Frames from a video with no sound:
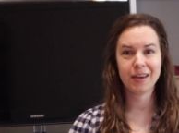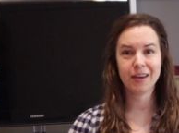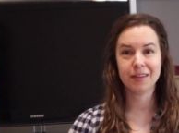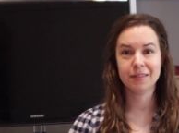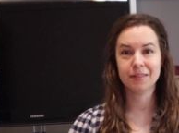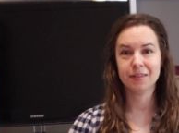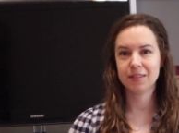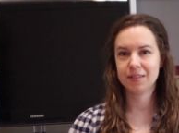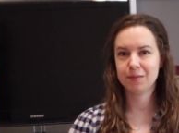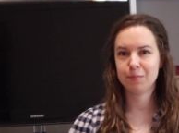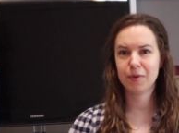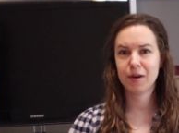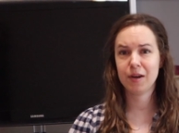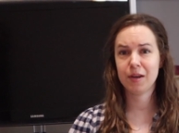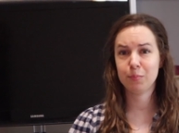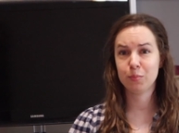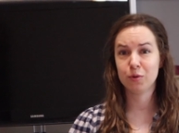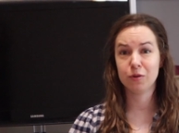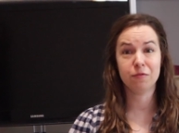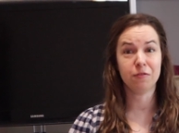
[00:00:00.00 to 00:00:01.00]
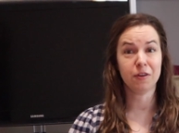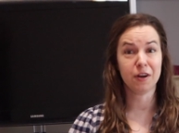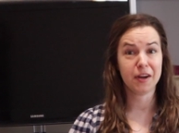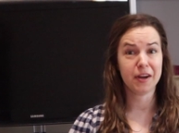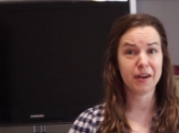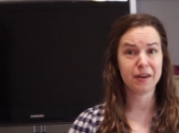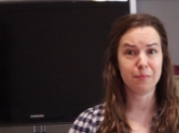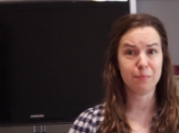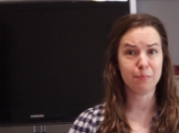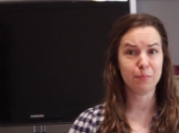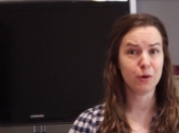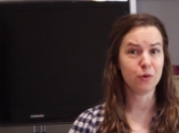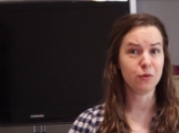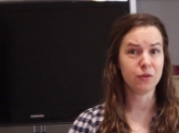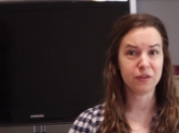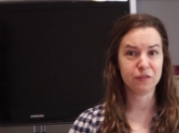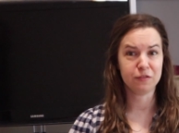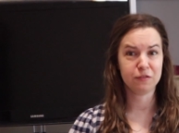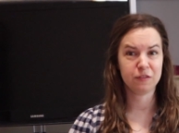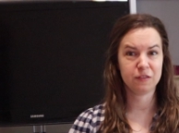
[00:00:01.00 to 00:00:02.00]
and this might provide
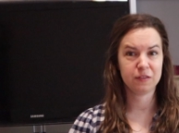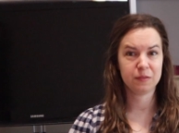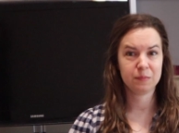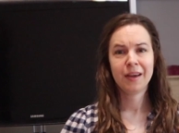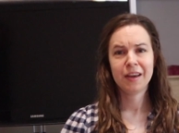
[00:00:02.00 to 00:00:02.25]
motive.